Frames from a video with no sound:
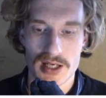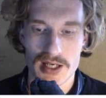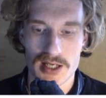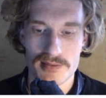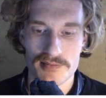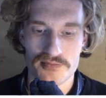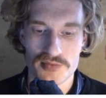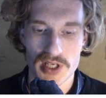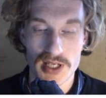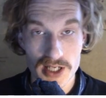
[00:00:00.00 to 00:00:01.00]

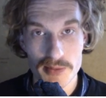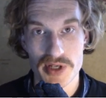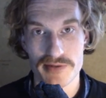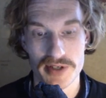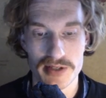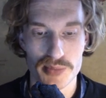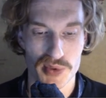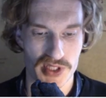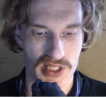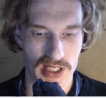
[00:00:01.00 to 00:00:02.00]
Um, a little bit of
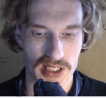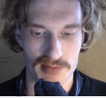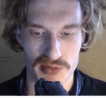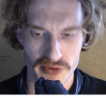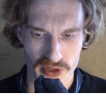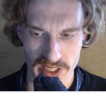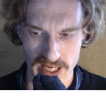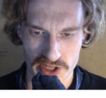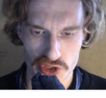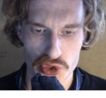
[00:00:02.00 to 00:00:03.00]
input um, before I
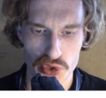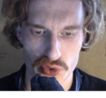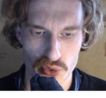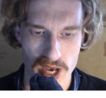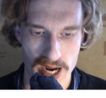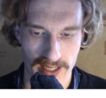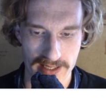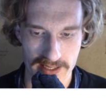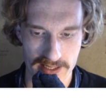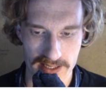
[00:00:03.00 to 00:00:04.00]
get to where
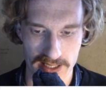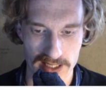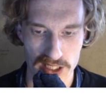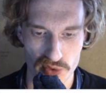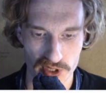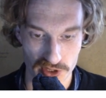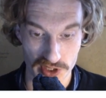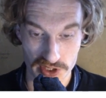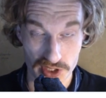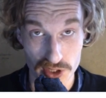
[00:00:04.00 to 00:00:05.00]
exactly we're
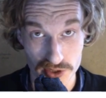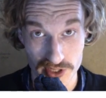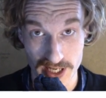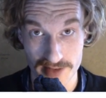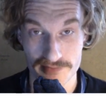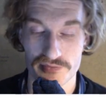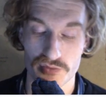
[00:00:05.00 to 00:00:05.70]
going to go today.